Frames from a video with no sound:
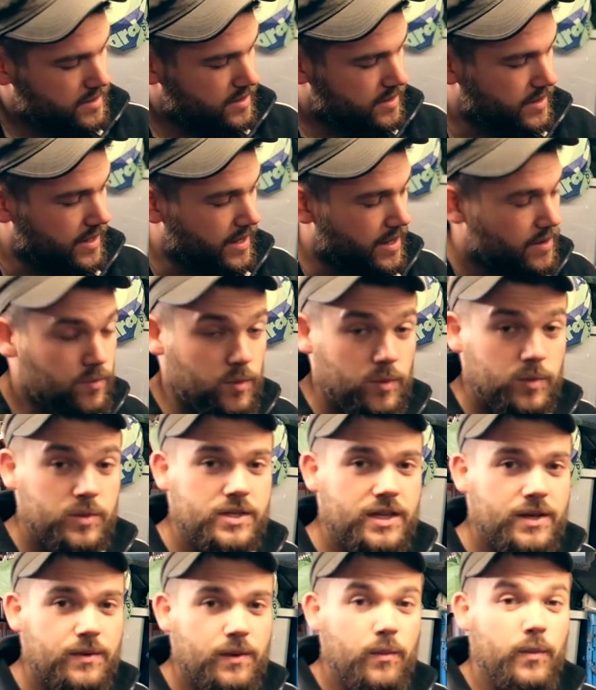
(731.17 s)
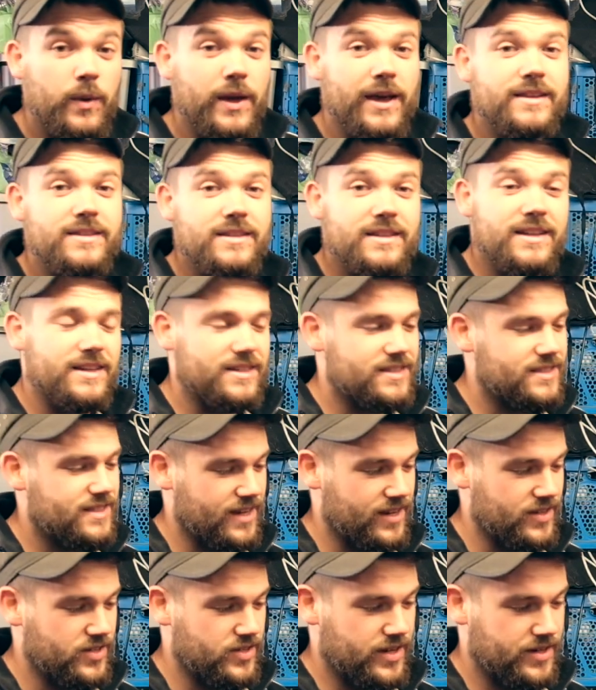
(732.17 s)
yeah, we'll see when we get to that
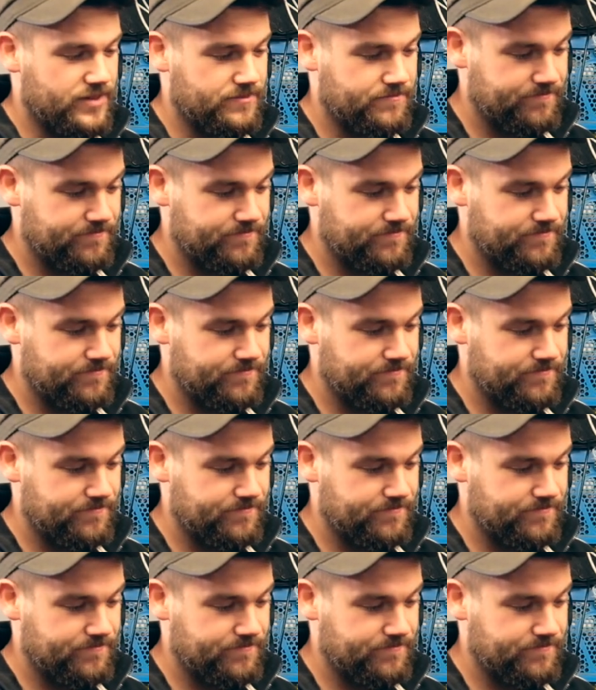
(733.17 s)
stage, eh?